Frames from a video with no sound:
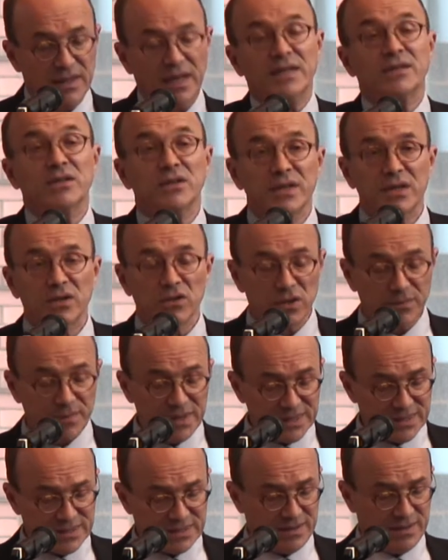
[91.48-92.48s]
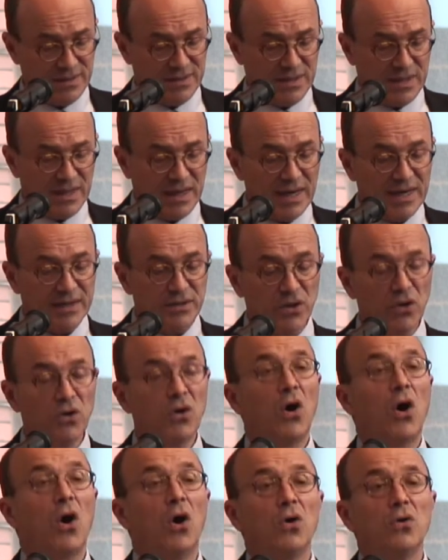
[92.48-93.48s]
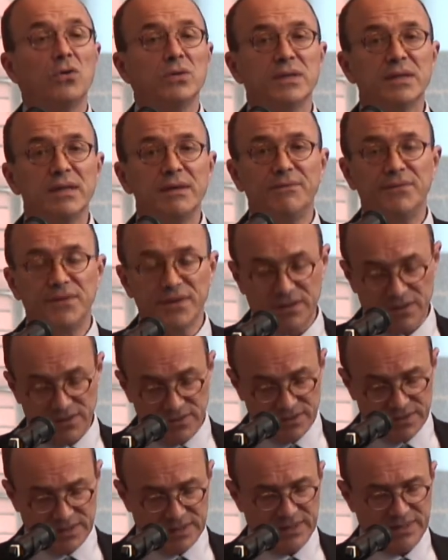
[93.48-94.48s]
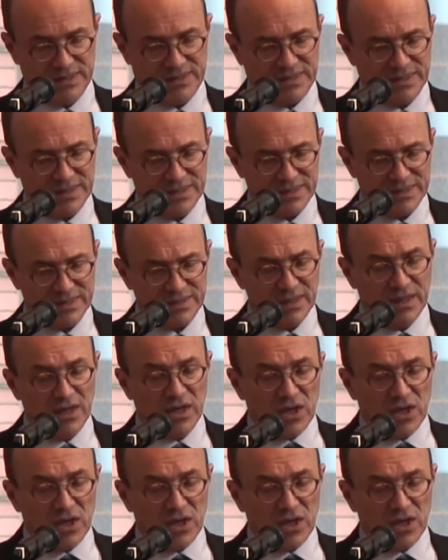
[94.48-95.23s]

As an economist, I know how difficult it is